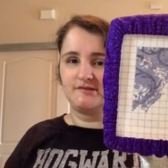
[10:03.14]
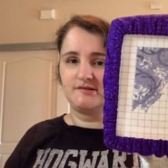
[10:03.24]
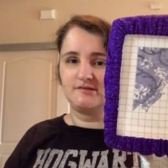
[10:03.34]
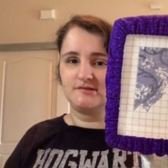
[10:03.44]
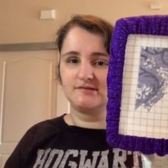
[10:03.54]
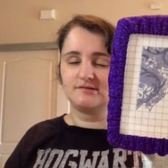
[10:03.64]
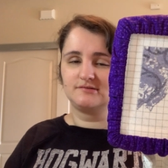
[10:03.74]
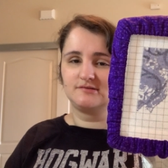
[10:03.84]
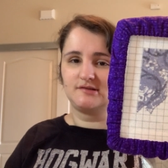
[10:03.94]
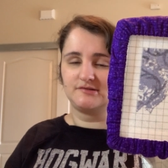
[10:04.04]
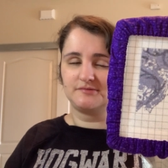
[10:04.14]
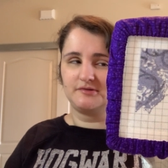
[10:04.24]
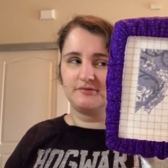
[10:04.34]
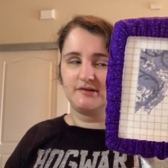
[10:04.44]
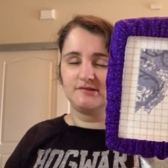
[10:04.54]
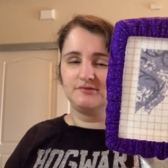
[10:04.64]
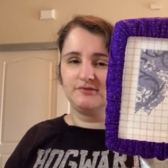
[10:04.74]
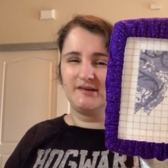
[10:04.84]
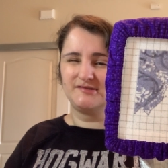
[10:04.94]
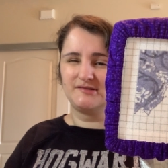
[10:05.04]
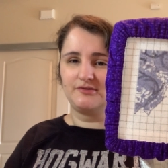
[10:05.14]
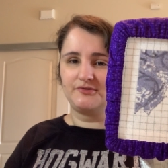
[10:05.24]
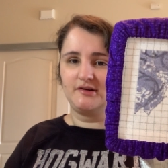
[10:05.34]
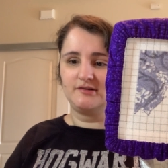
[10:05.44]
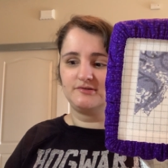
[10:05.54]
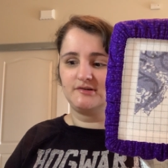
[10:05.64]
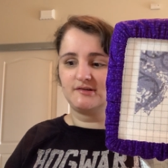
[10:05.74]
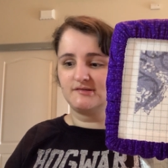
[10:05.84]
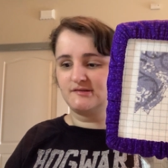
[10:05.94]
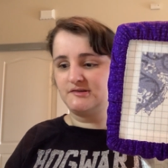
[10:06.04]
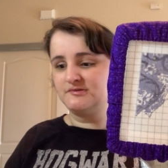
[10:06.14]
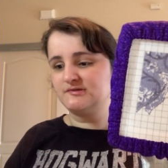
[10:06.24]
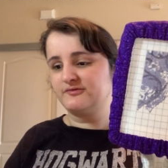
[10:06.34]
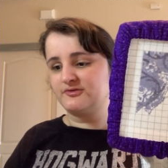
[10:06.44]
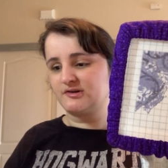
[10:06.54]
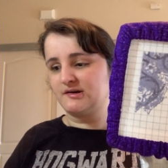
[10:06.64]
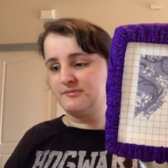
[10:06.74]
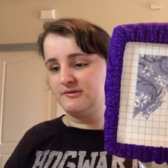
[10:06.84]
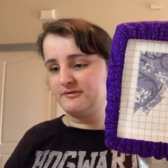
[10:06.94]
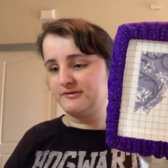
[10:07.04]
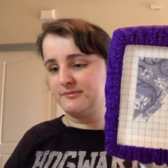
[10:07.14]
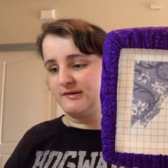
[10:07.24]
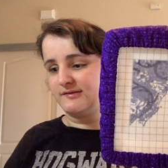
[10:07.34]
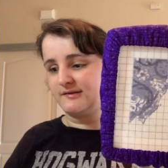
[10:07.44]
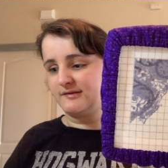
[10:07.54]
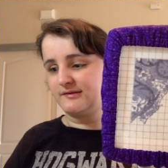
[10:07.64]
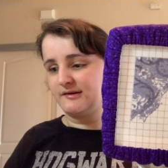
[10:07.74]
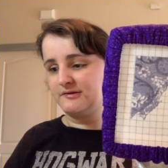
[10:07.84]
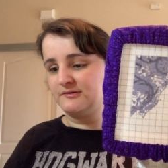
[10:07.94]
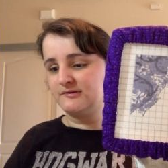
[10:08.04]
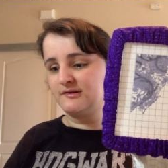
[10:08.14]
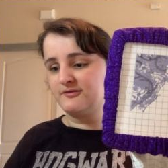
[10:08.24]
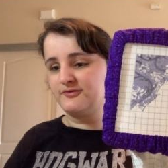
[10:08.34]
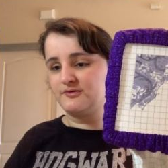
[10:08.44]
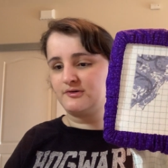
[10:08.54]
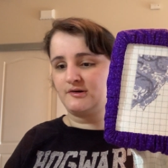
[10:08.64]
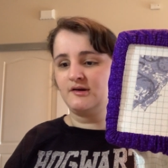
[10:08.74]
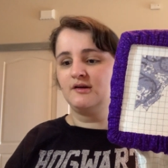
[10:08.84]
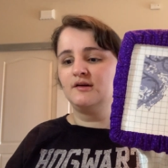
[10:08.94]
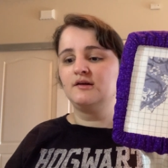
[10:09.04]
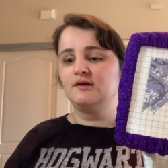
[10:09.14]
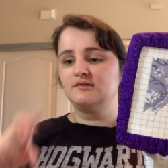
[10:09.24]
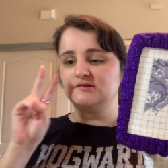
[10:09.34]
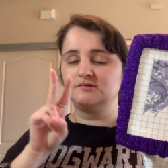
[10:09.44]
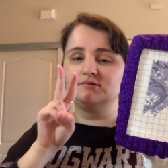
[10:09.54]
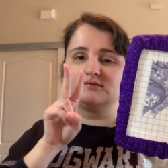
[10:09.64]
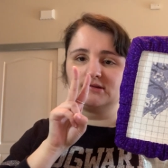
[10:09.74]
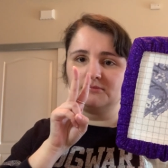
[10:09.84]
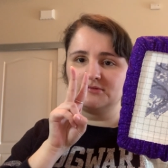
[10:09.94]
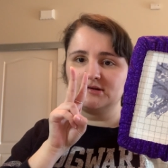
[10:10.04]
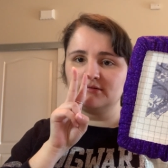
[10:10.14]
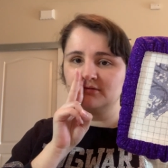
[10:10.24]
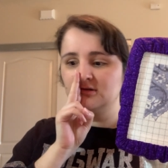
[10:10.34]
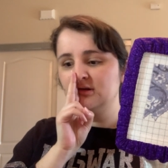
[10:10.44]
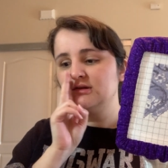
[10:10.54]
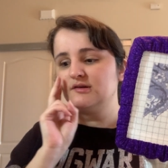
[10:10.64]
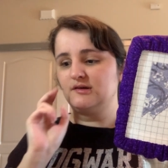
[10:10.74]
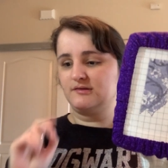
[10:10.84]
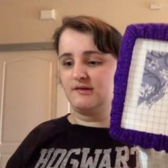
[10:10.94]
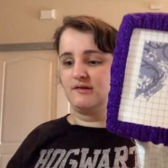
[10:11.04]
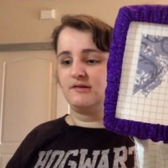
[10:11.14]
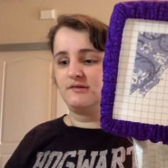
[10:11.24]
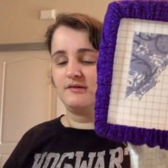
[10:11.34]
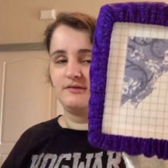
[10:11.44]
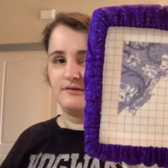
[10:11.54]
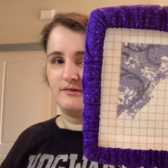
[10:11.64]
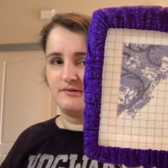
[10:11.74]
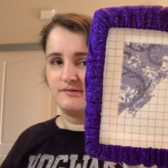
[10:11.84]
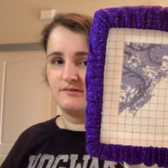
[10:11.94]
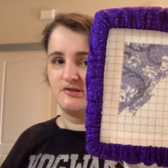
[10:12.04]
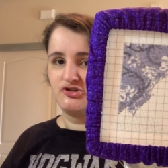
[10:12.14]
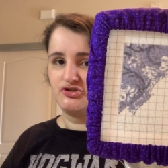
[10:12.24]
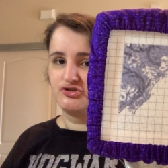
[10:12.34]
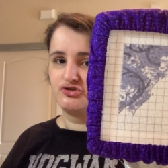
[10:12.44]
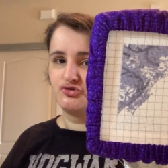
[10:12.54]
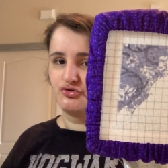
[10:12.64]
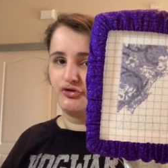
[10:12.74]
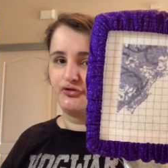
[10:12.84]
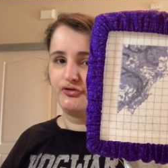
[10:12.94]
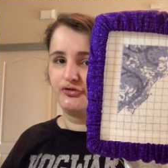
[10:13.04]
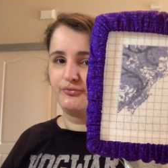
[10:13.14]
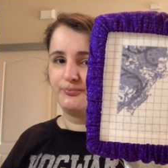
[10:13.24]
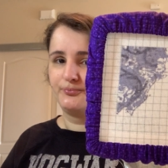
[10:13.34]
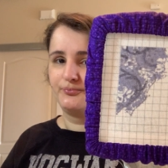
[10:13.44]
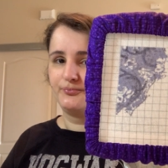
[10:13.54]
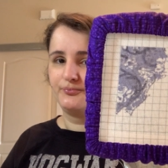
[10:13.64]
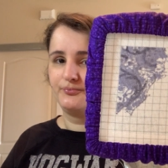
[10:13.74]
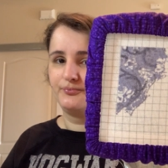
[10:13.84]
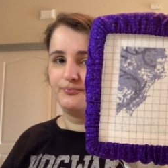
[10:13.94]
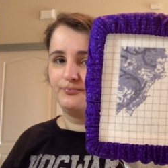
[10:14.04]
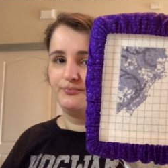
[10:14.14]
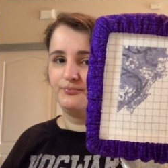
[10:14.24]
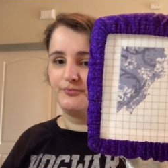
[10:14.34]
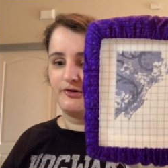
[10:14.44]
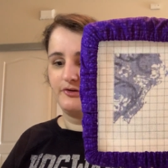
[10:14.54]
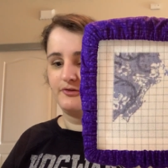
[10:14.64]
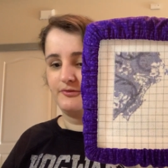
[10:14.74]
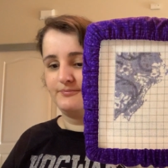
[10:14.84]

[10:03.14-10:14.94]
stitches sounds about right 2300 because I used it for a couple of spaces I used it for two or something and then the stitcher's choice I'm pretty sure